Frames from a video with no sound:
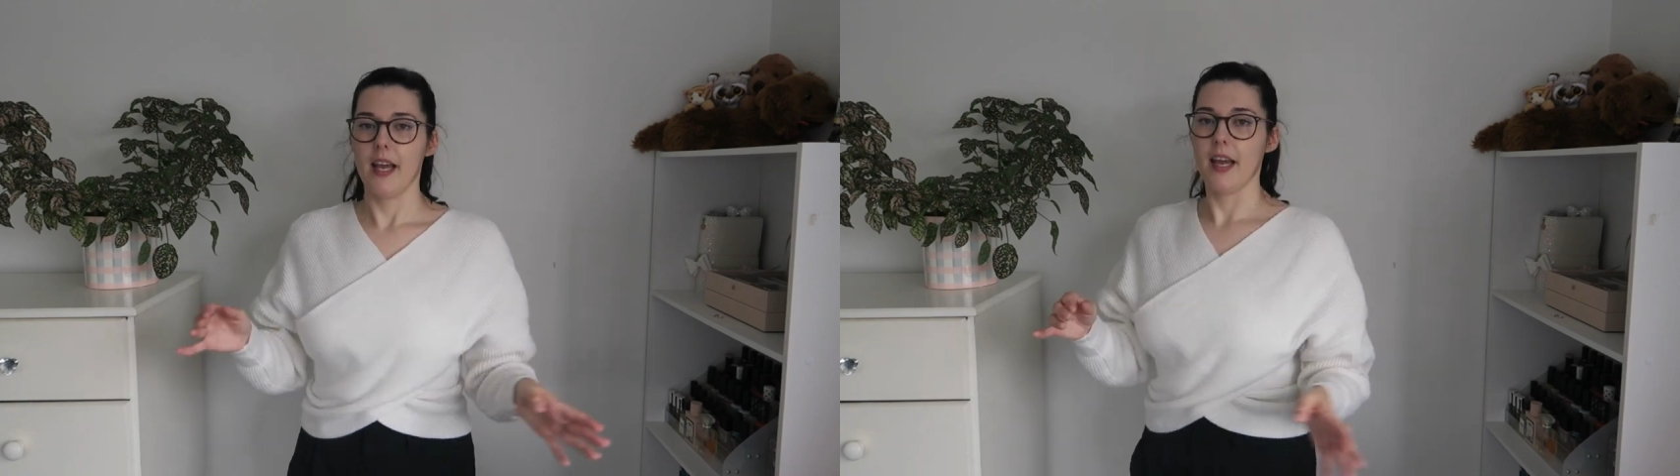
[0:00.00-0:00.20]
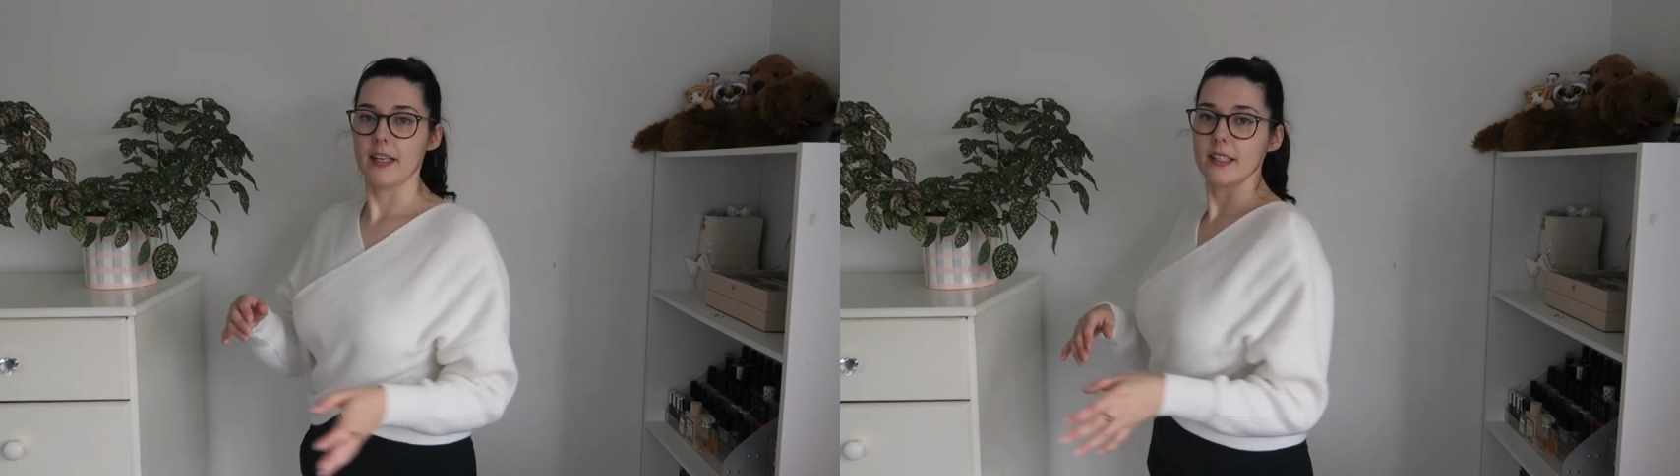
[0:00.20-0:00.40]

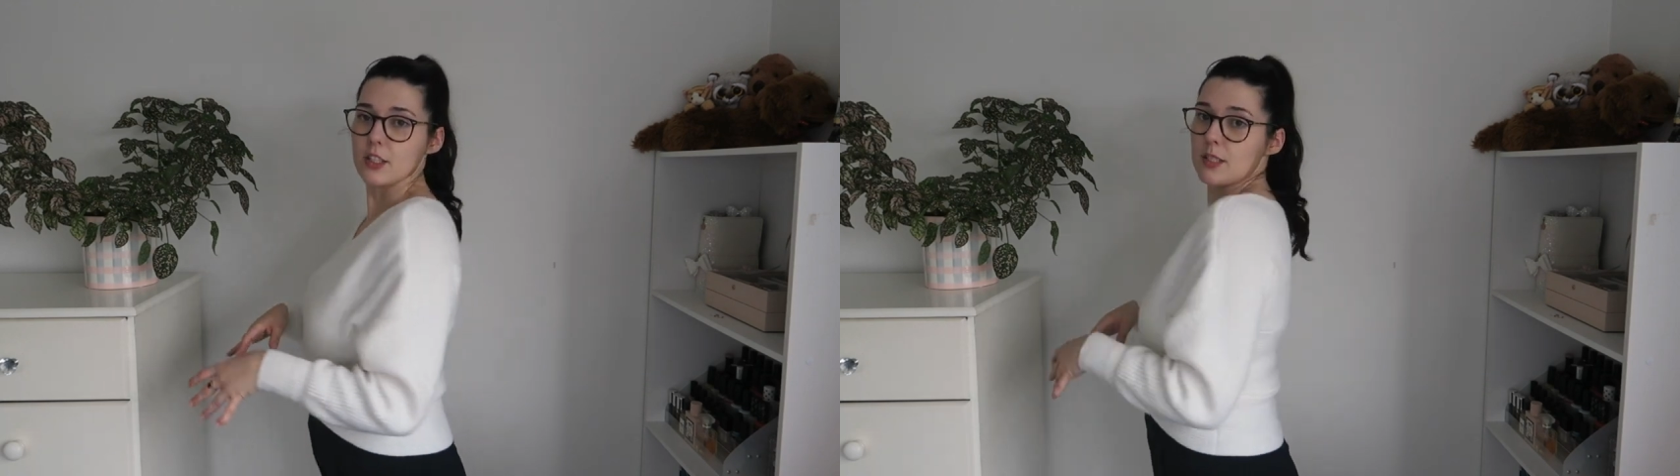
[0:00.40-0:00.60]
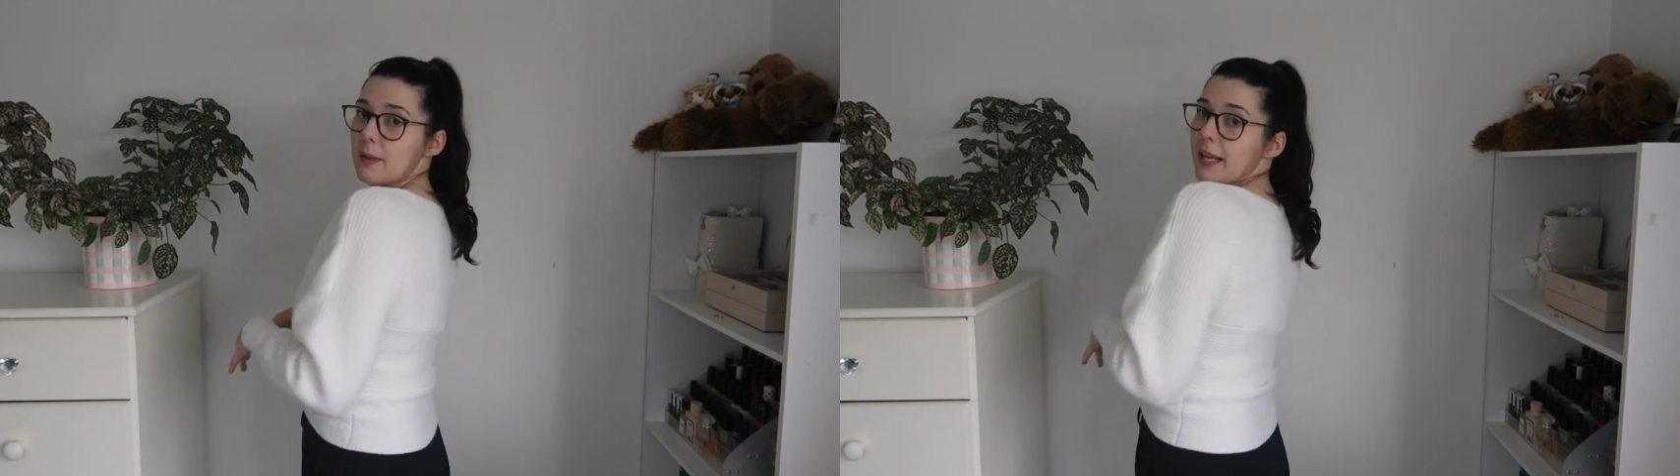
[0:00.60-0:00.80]
And it's
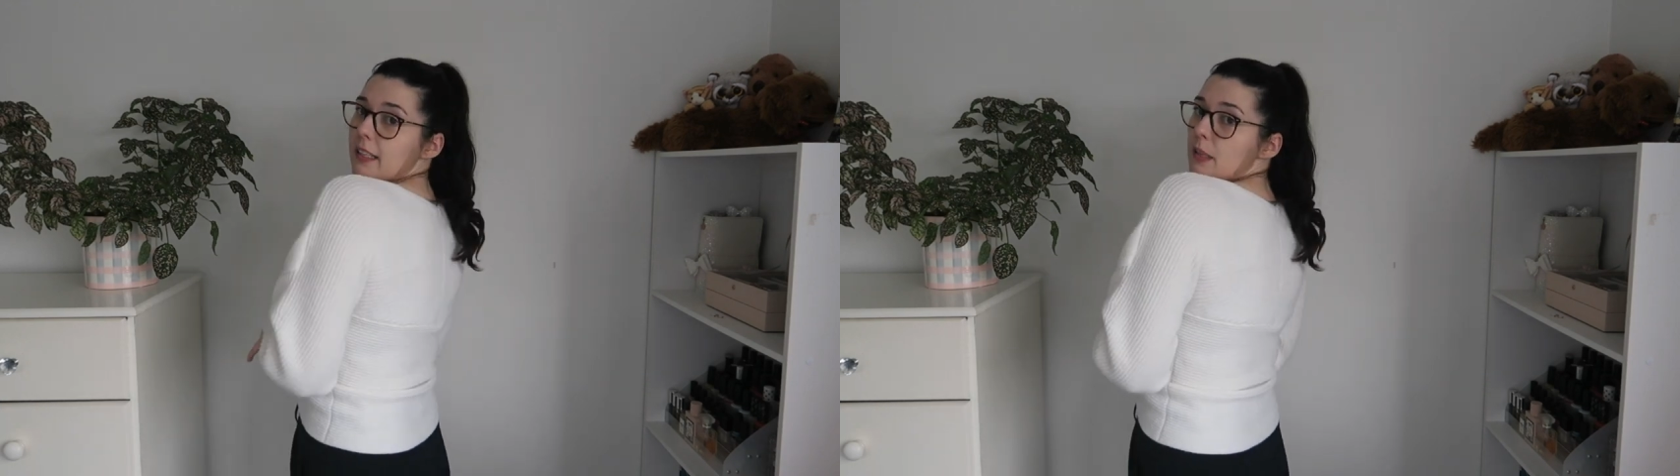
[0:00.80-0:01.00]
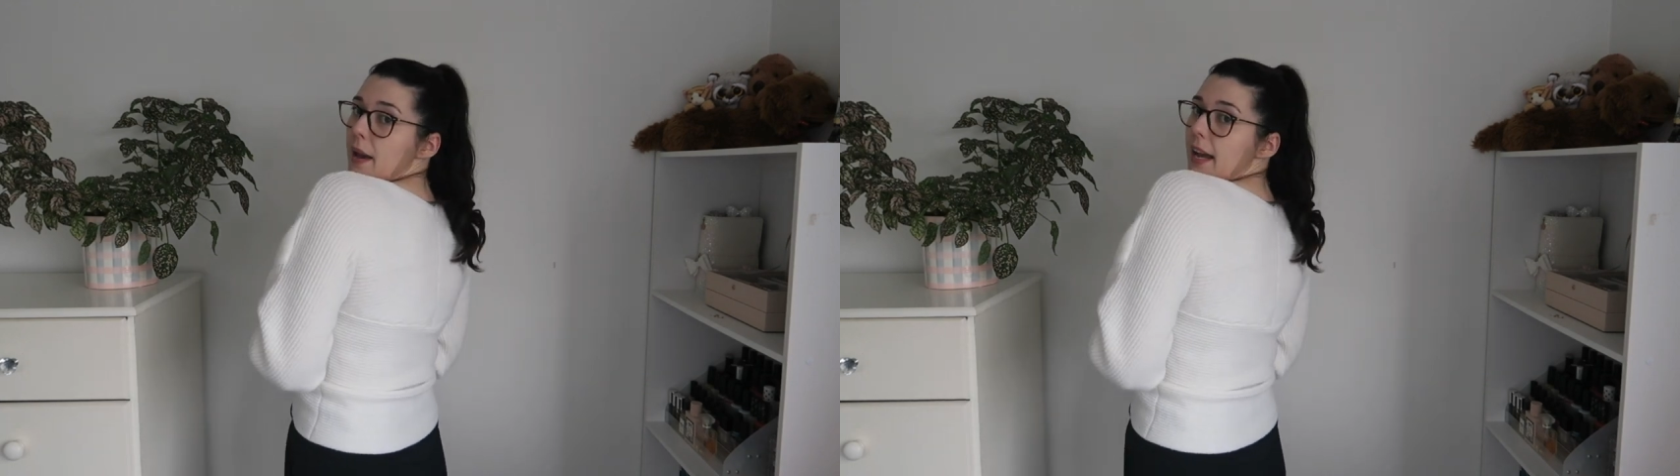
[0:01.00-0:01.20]
just
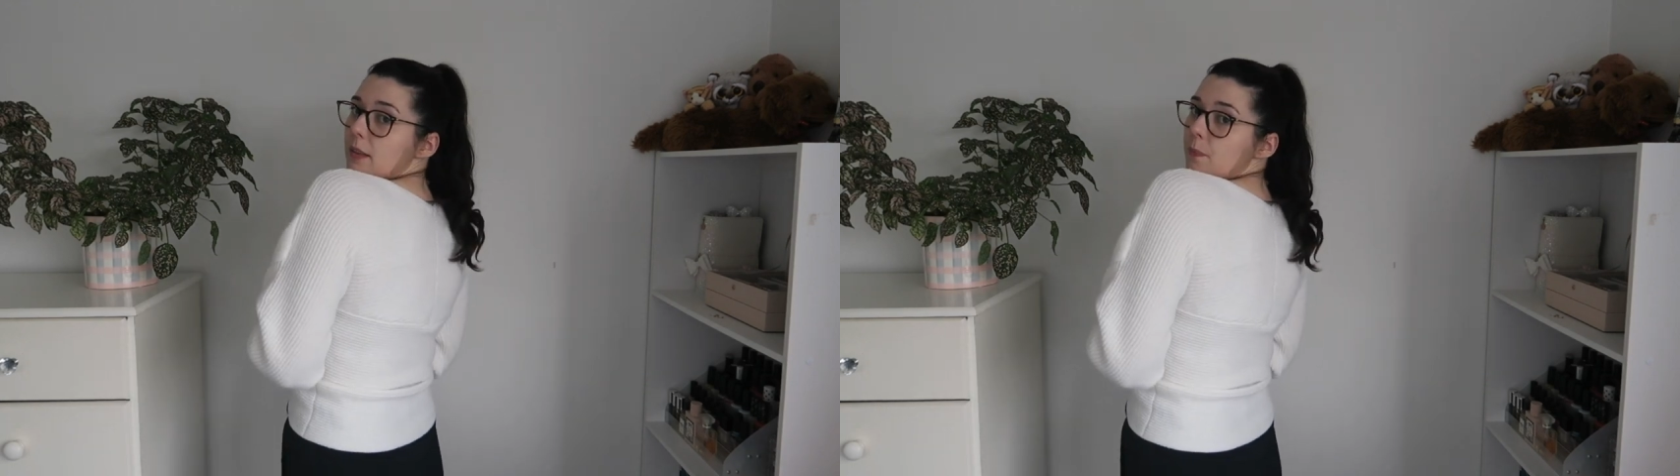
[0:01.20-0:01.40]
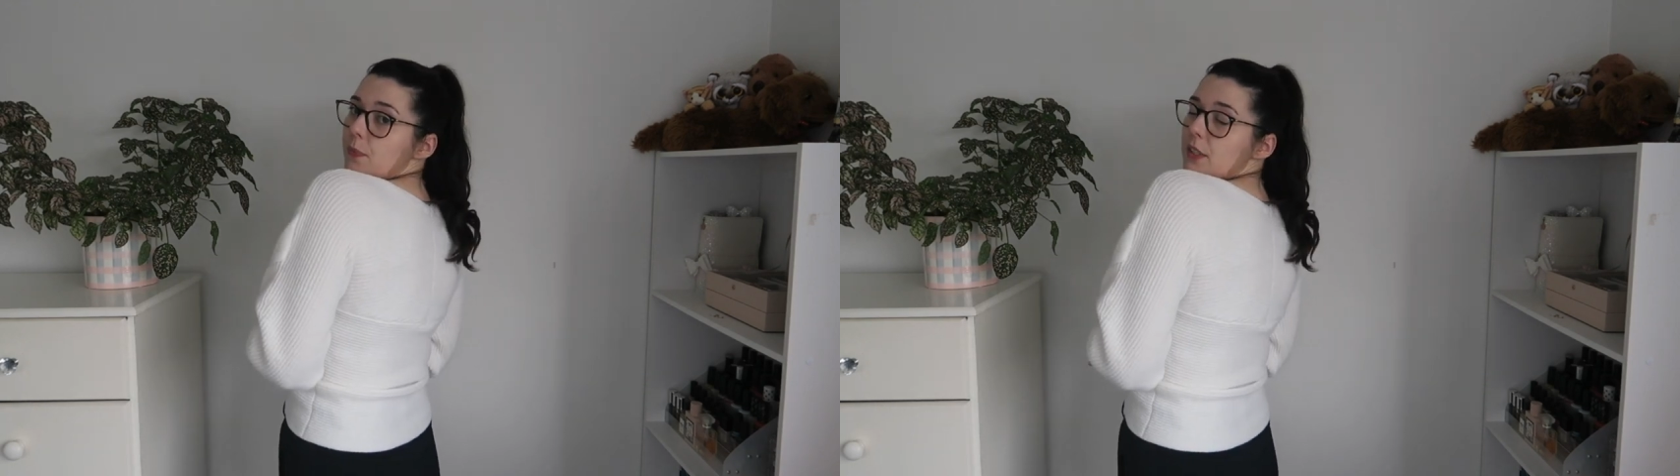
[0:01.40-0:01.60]
plain in the
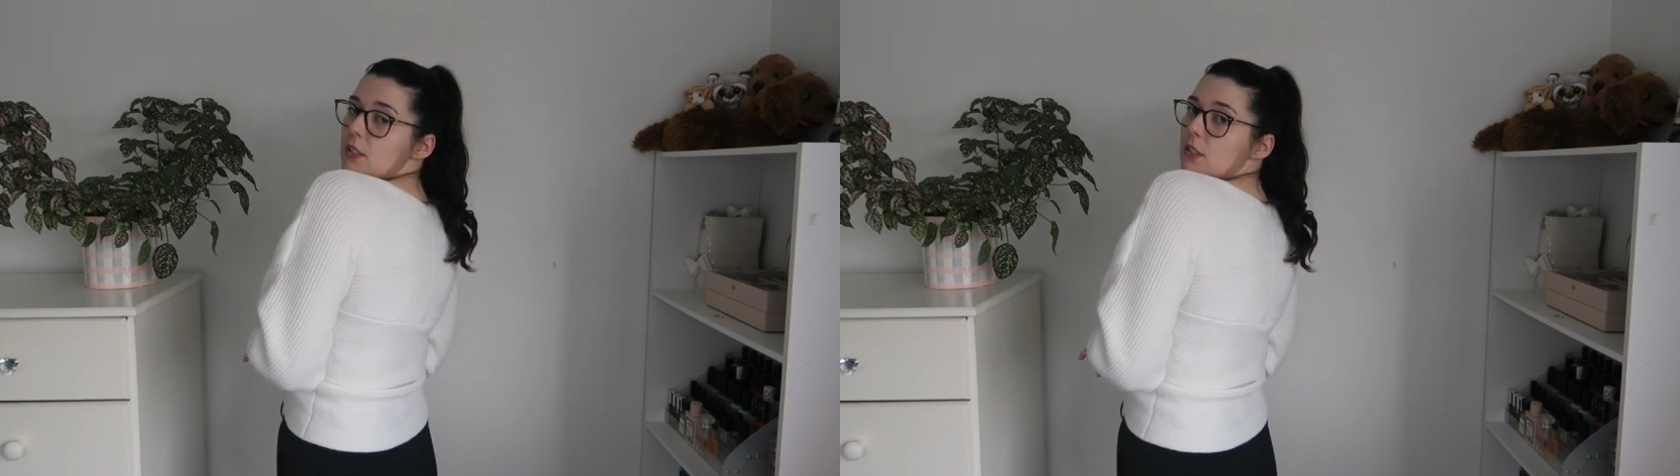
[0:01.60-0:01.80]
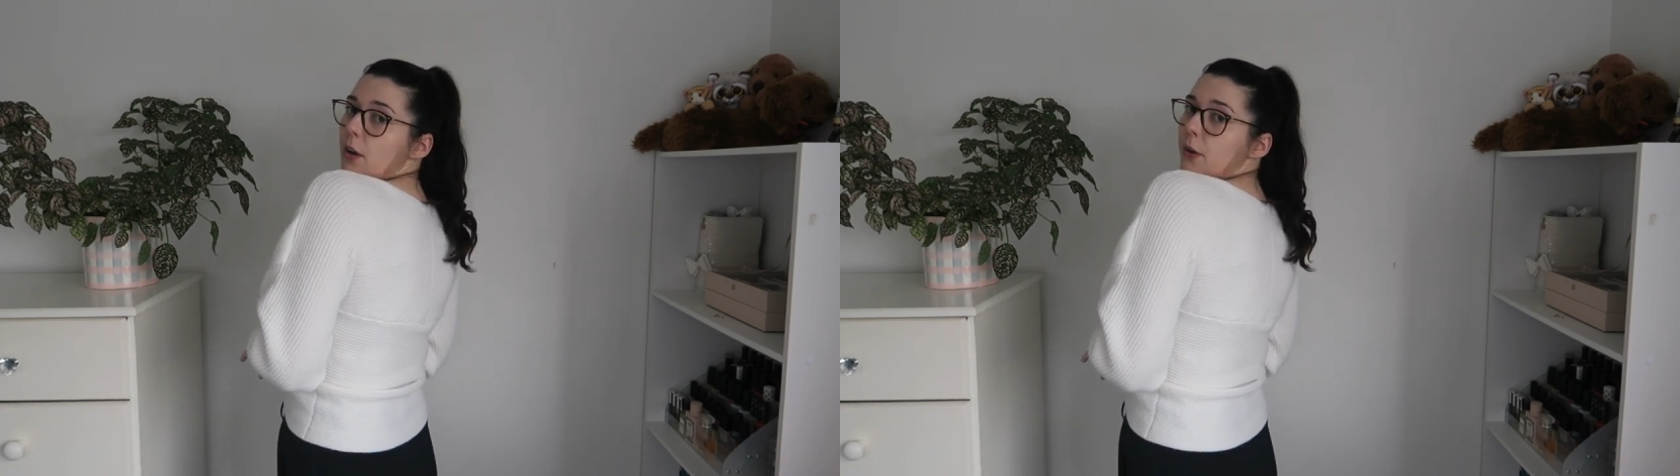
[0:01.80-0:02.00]
back.
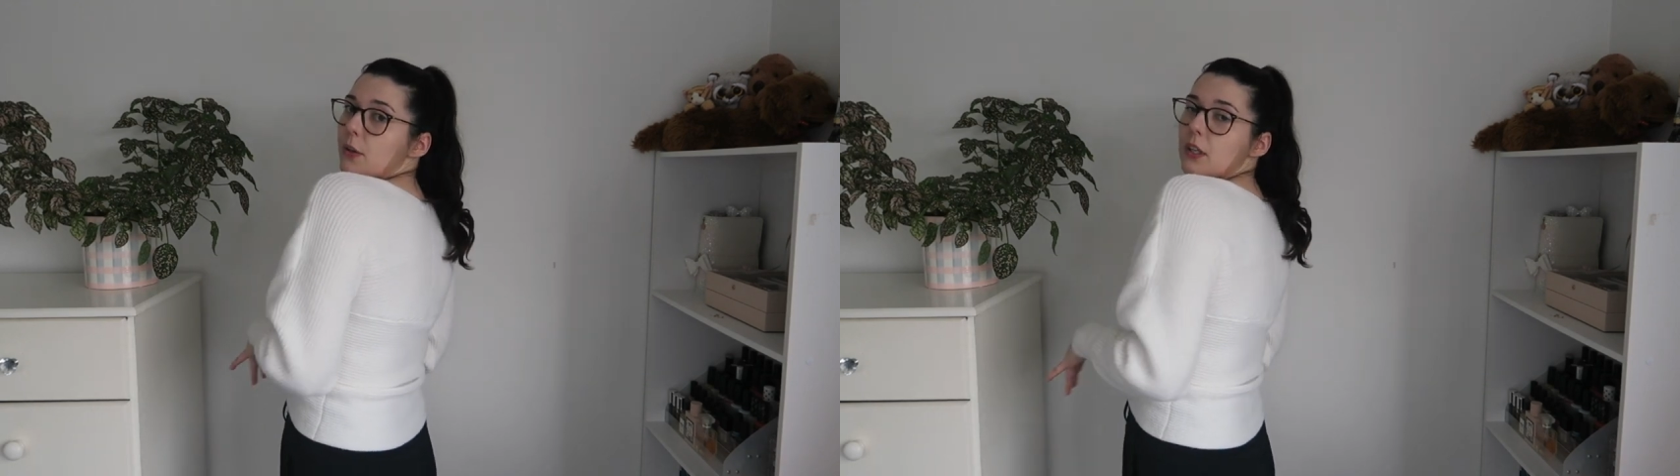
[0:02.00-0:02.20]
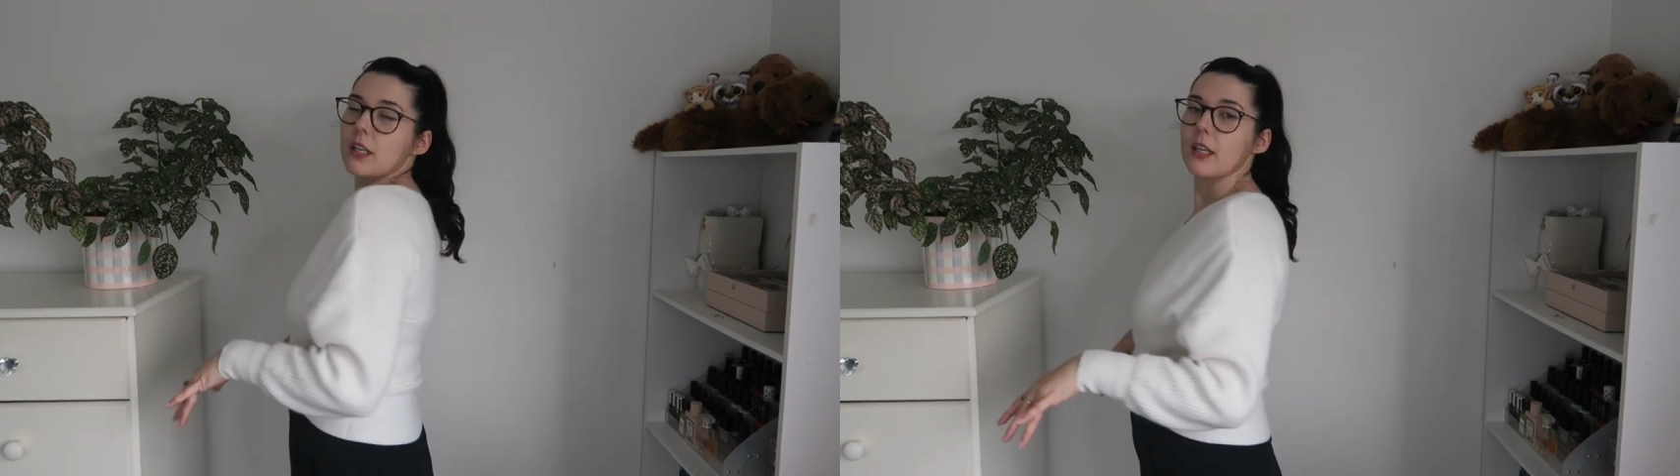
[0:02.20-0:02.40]
So